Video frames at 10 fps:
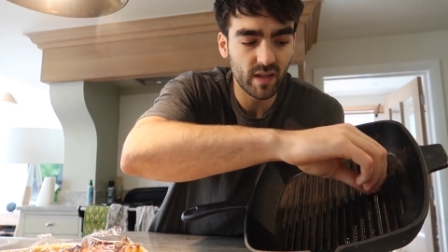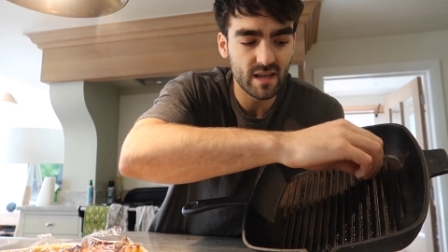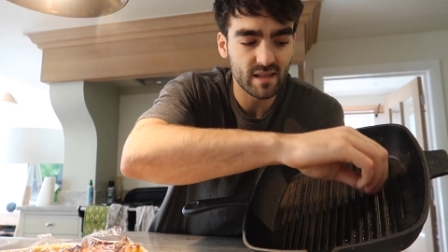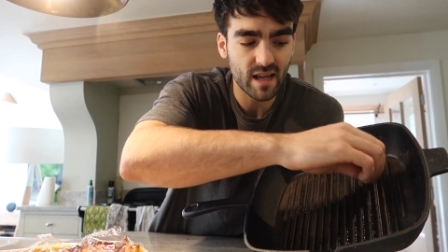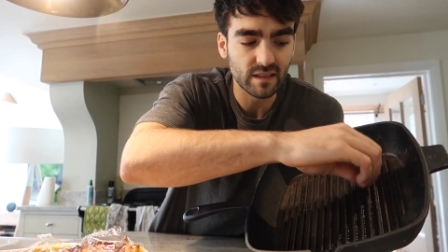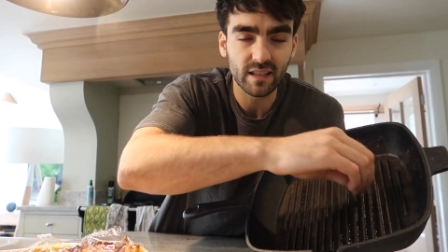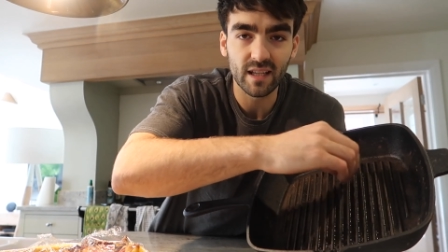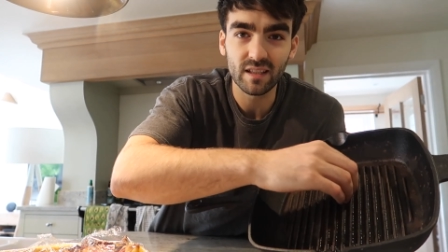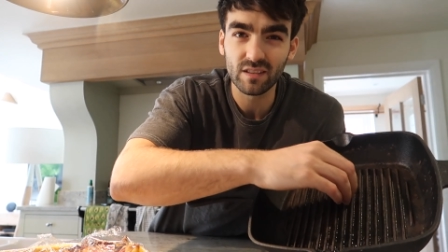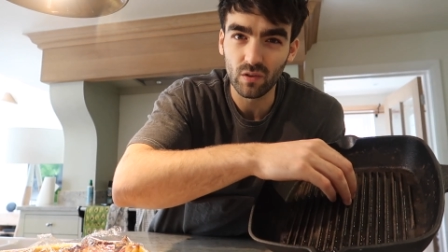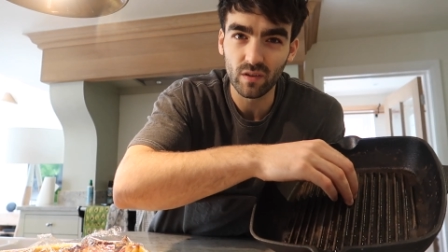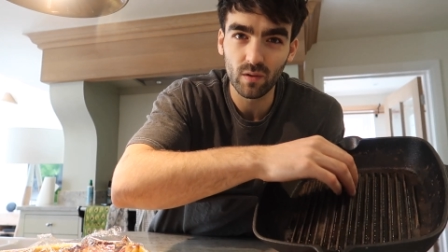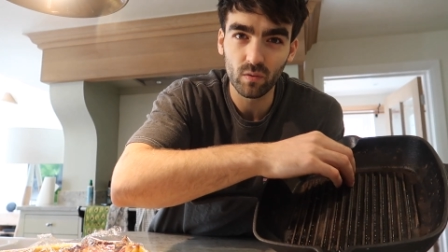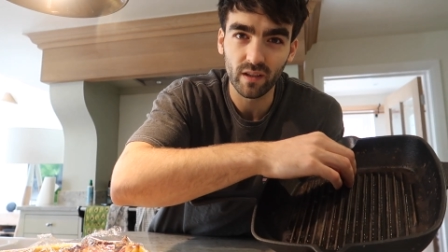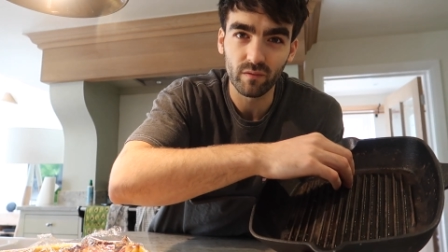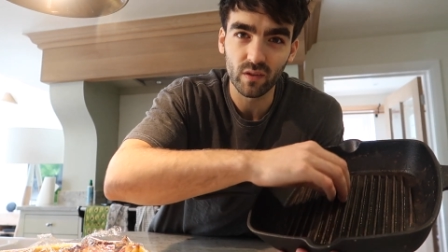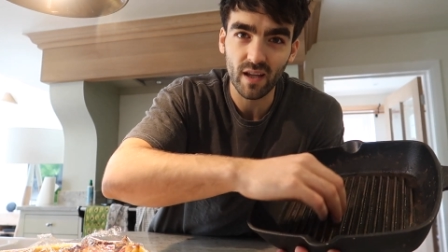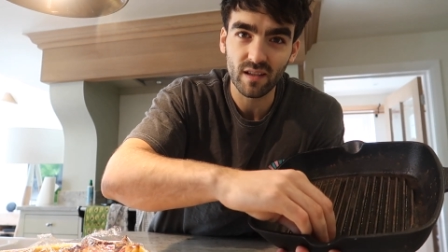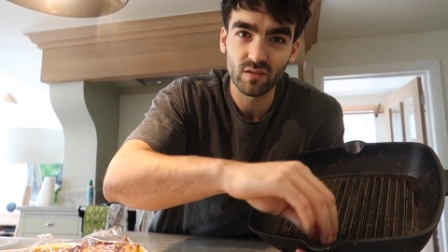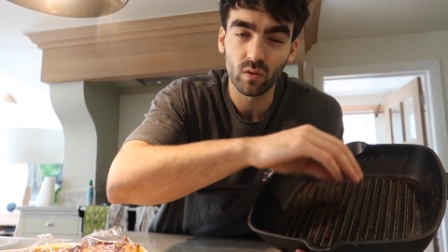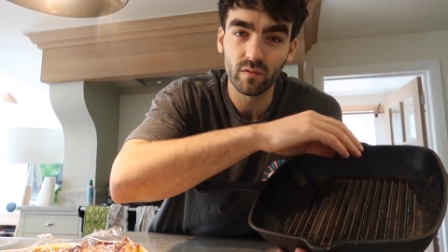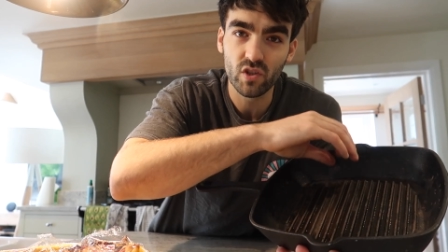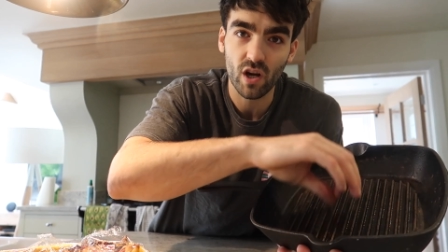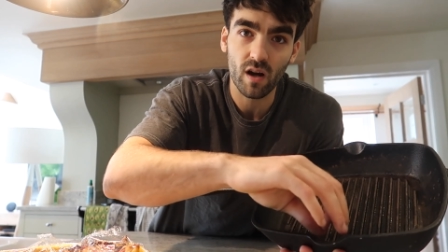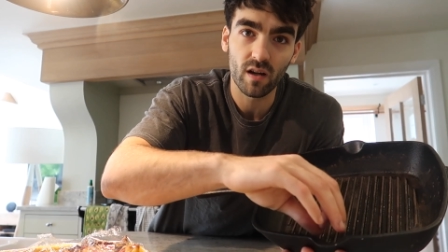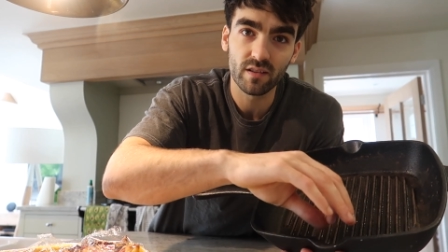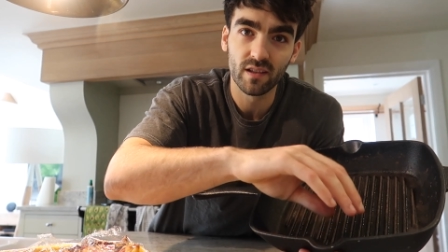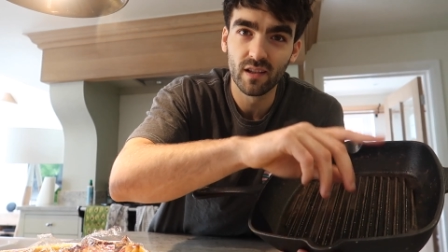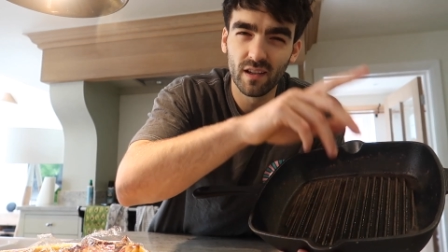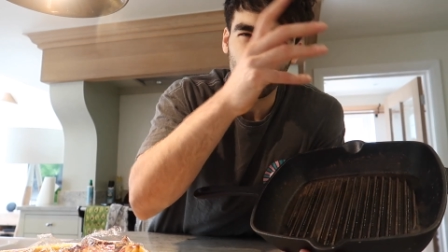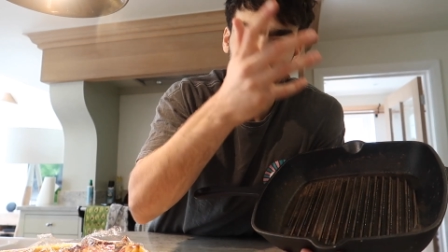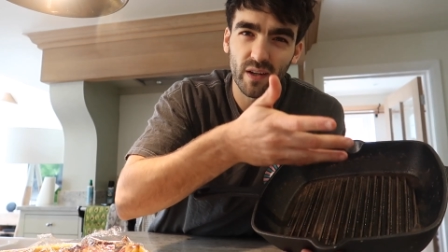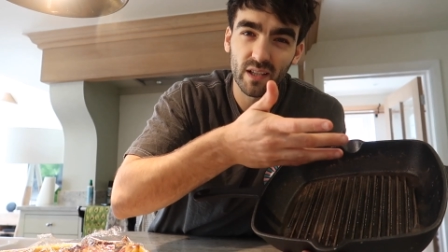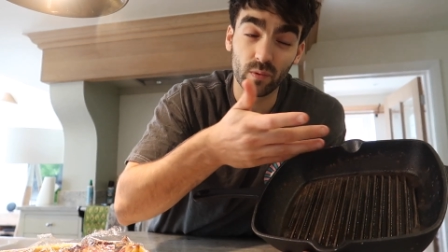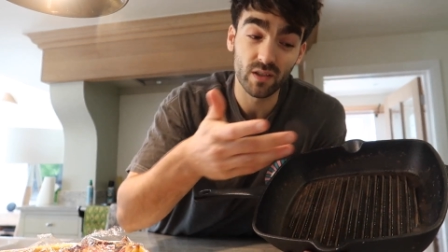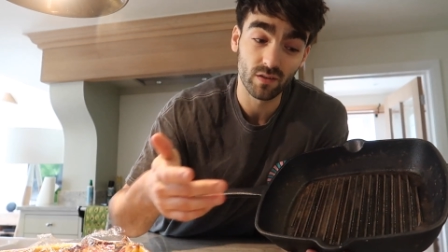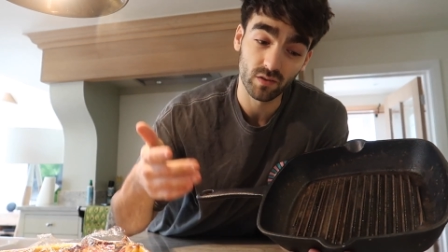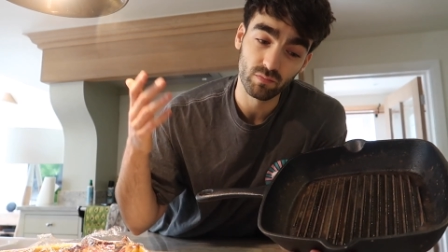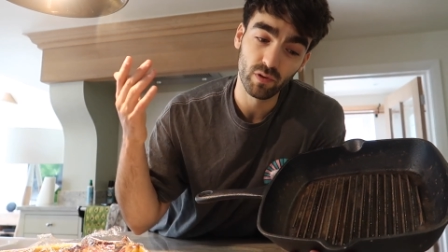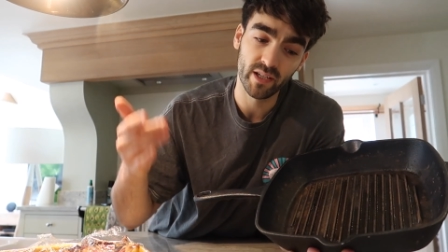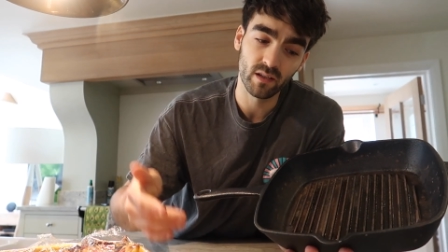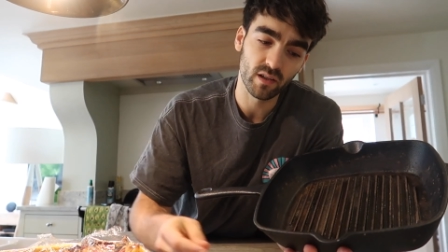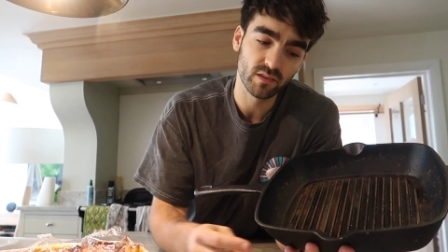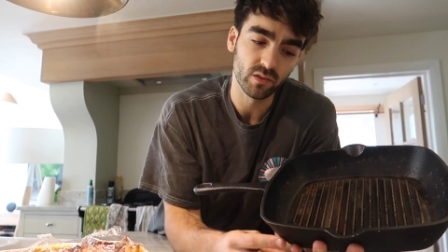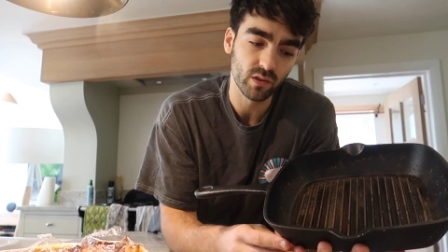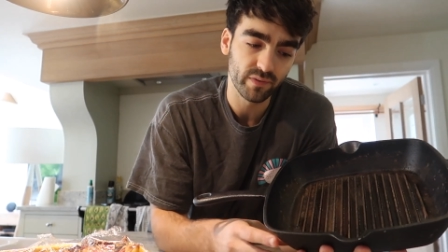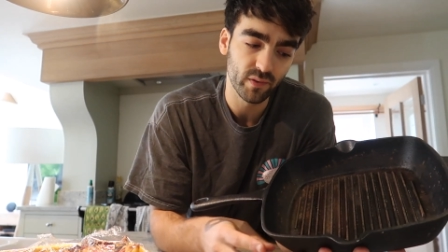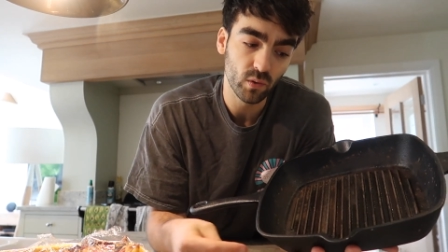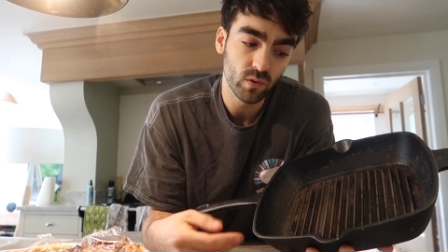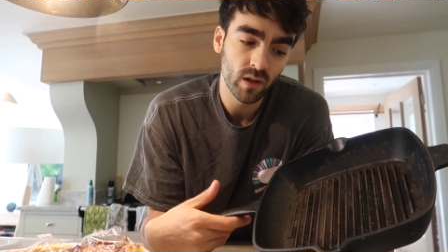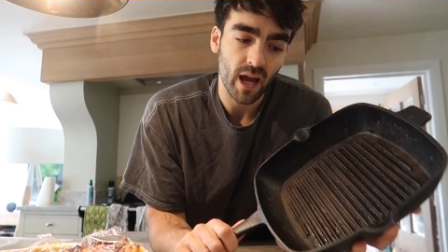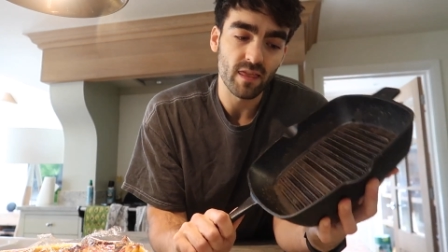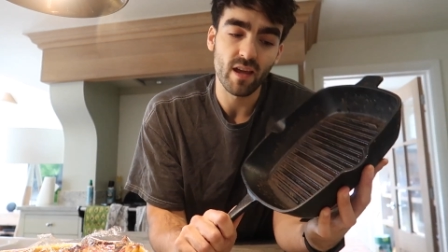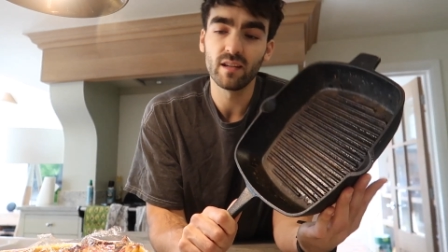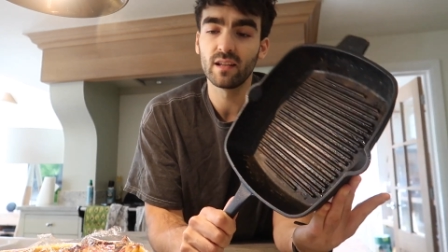indents here, so it will give you that sort of charred effect, which looks really nice on your food. And then